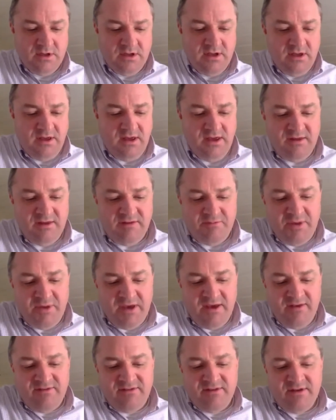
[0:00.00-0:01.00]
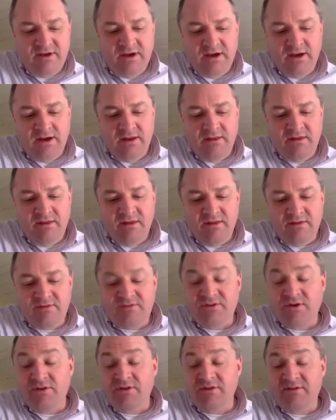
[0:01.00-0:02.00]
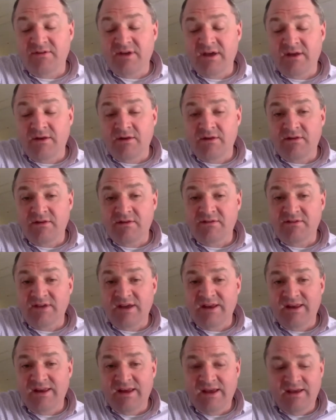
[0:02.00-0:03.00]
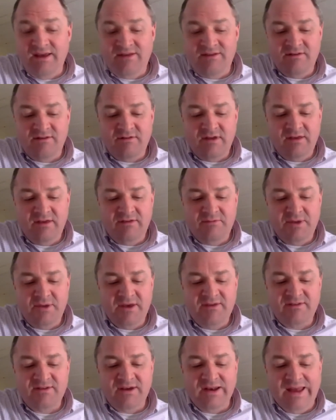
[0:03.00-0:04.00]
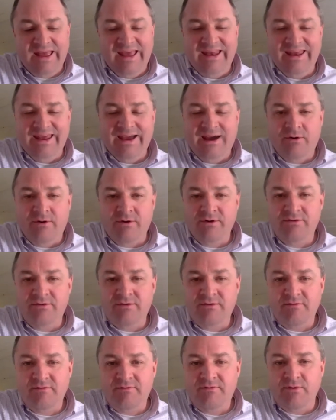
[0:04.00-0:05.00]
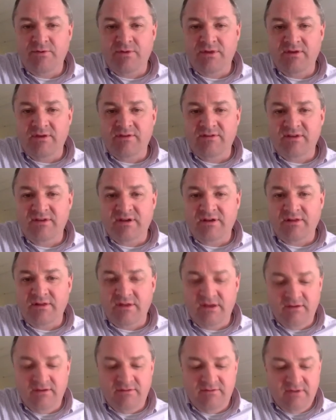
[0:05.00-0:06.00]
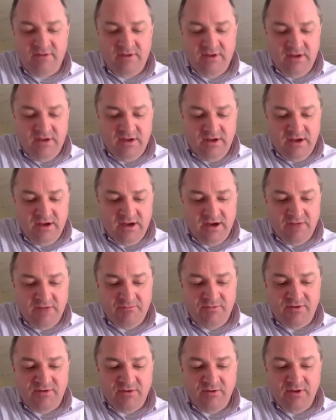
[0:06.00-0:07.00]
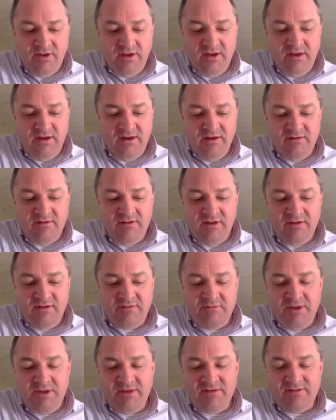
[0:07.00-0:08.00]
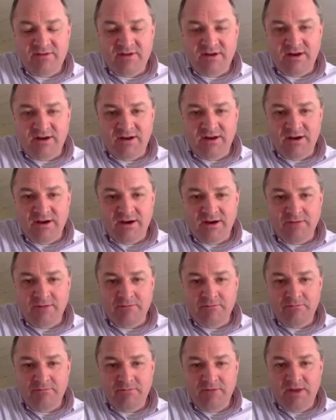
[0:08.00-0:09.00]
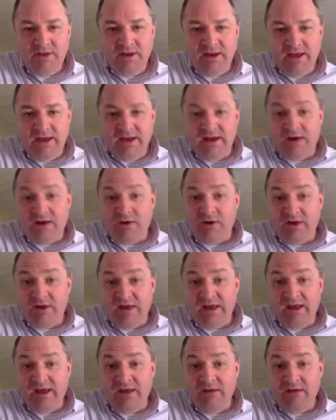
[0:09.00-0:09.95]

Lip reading: It's based on the 10 days it's based on 80 hours for the sick leave. So it's based on an 8-hour day.